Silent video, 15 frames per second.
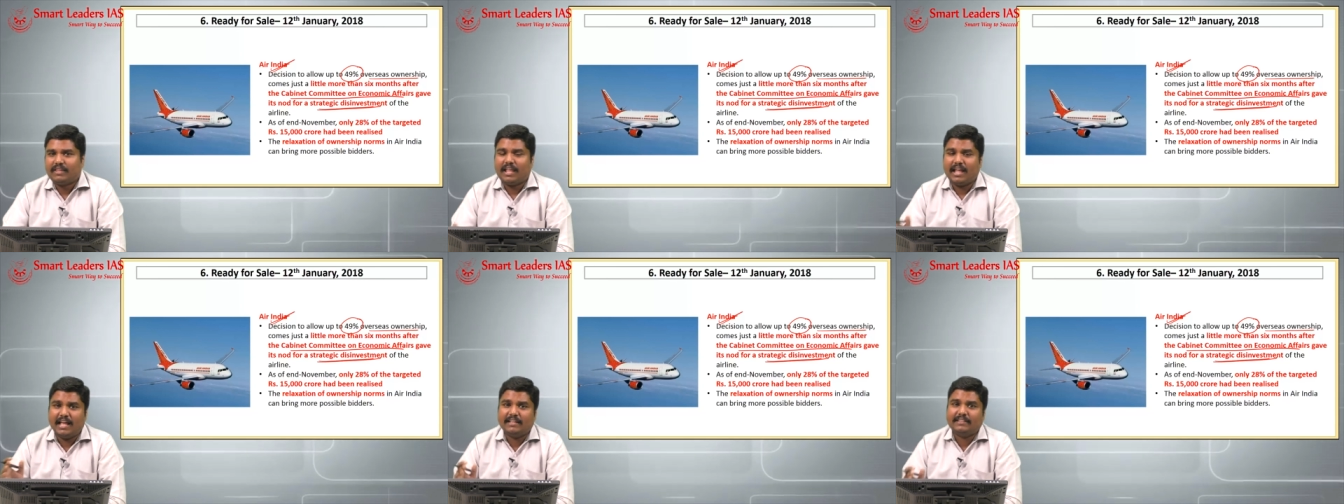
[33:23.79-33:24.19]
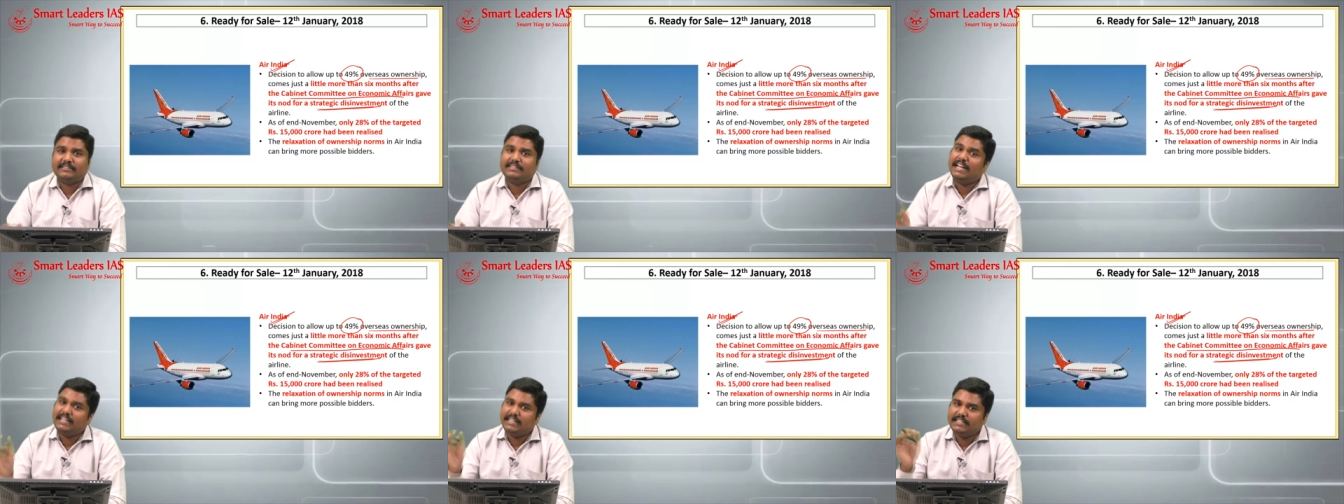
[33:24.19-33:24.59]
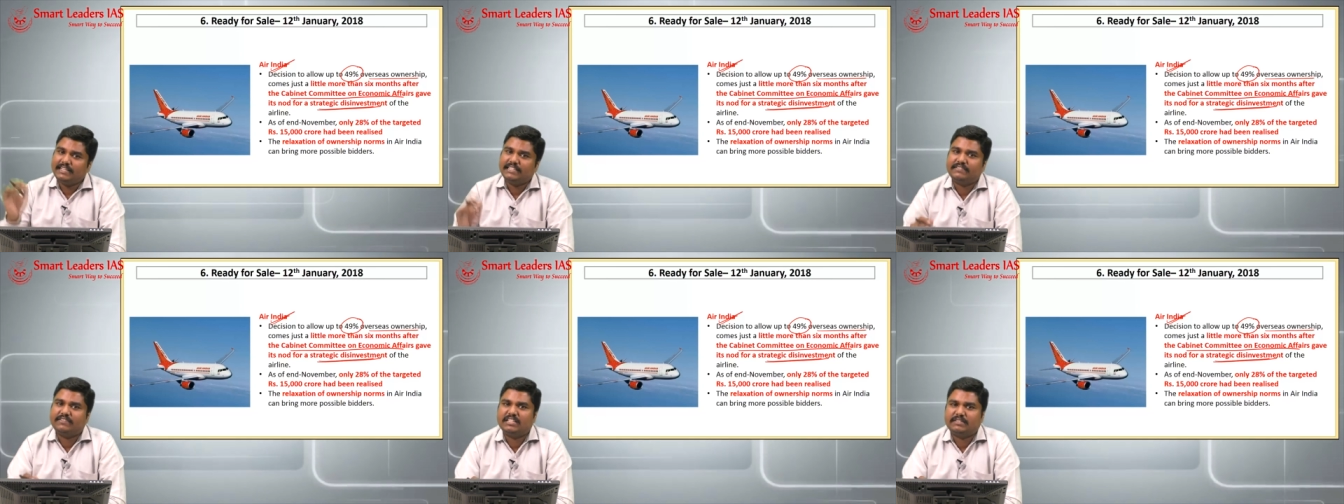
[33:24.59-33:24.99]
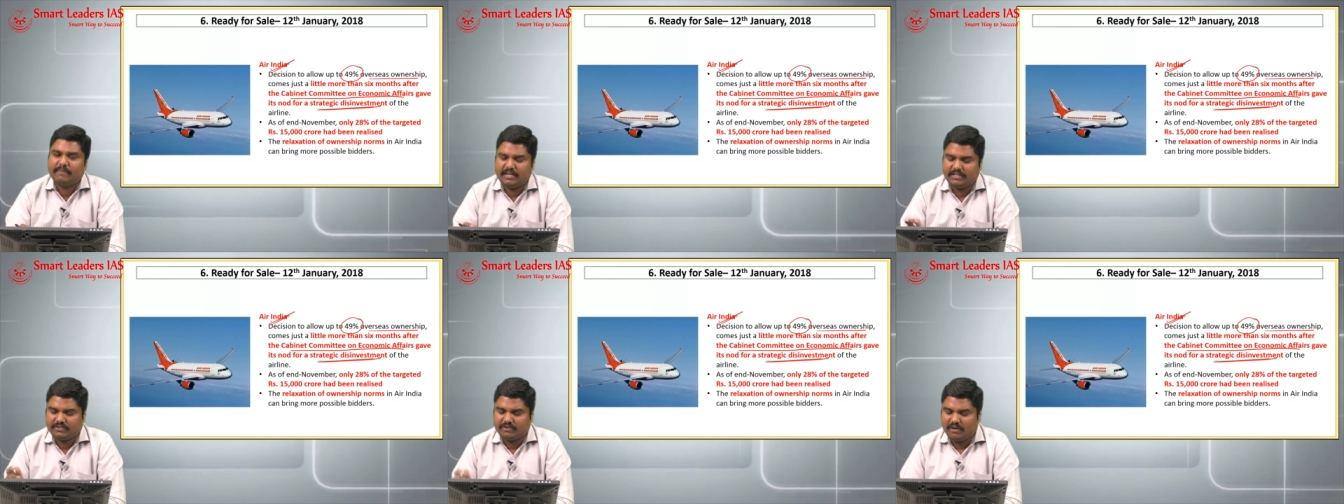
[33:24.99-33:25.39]
and that
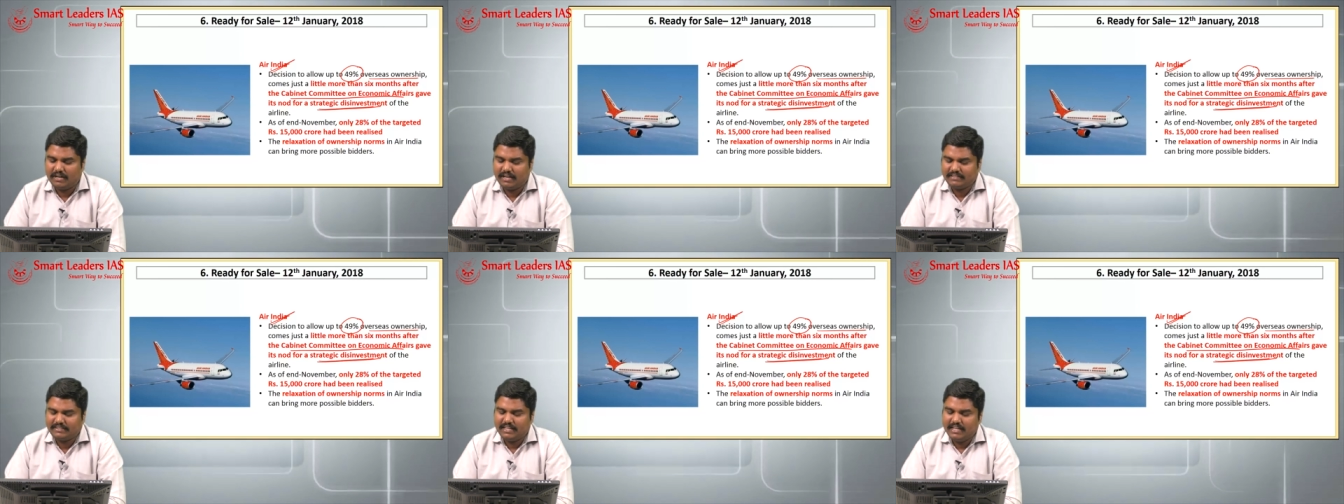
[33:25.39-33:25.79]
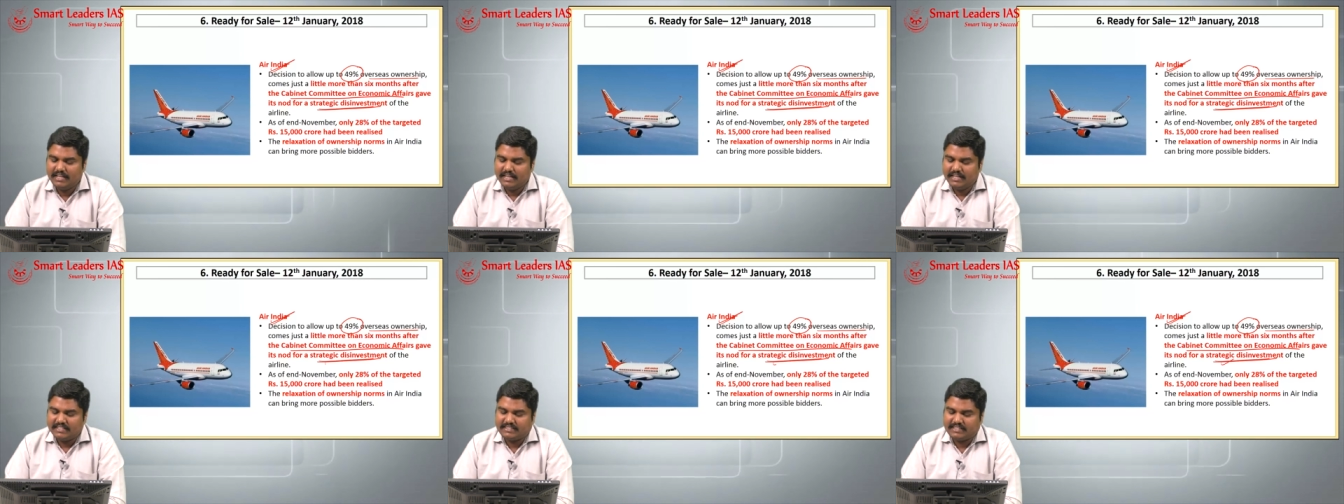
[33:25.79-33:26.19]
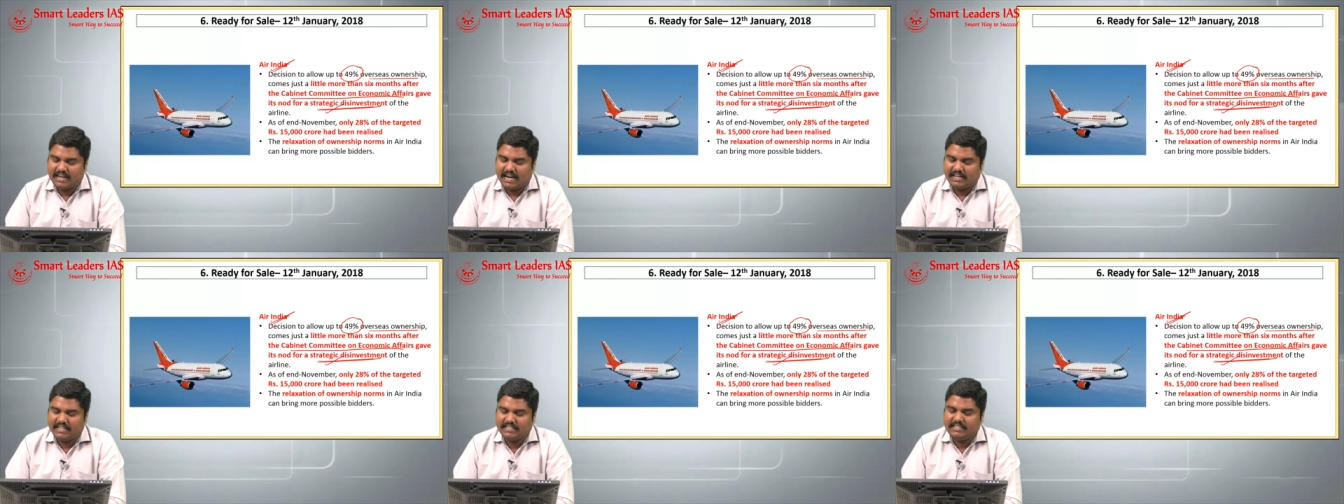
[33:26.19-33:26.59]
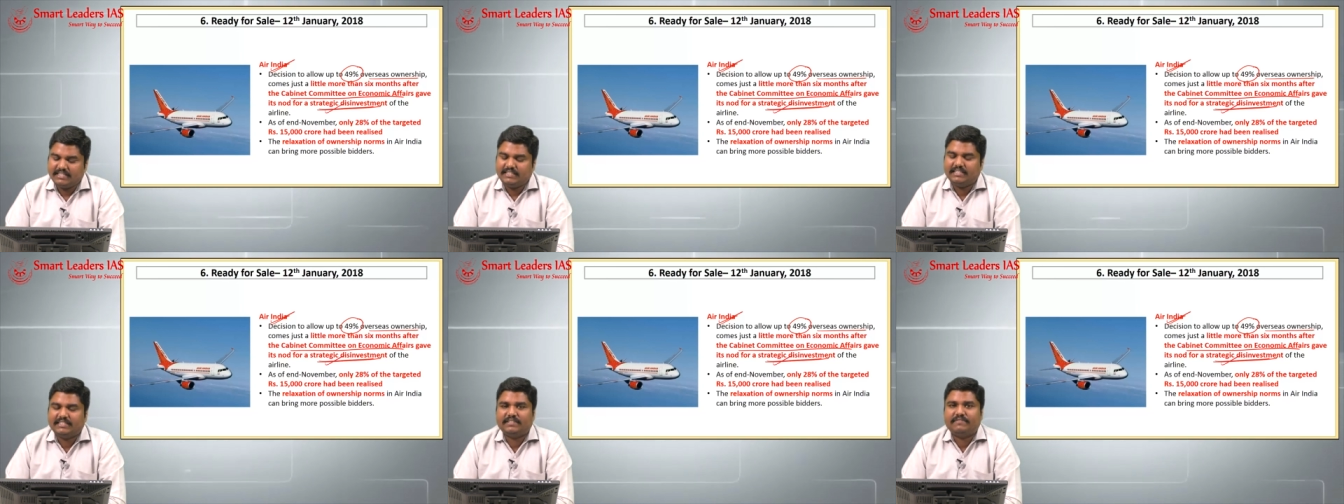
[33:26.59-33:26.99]
disinvestment is called as
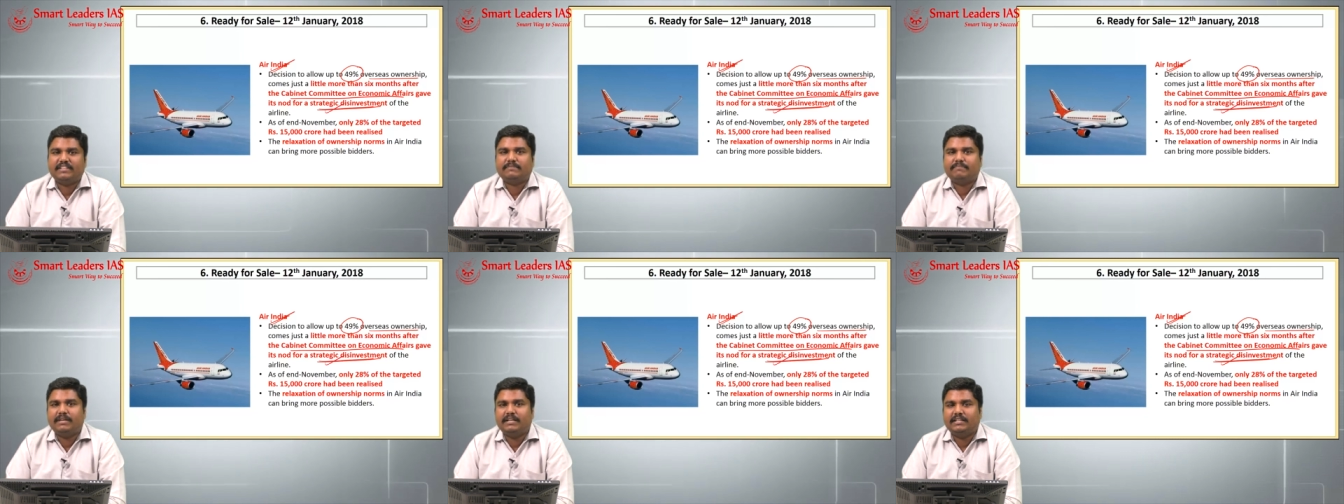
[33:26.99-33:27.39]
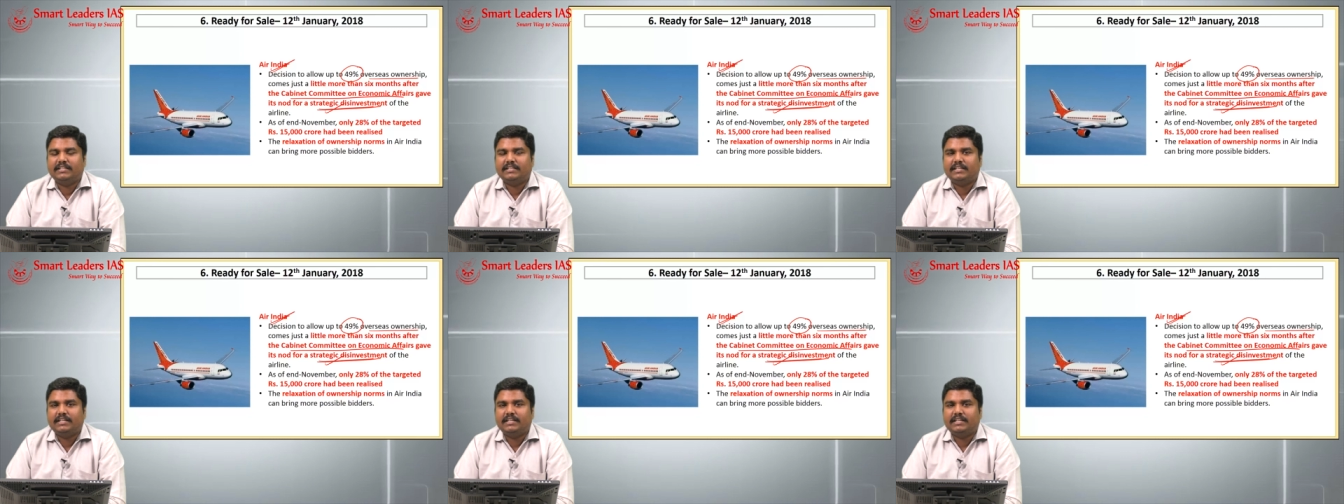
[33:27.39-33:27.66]
strategic disinvestment.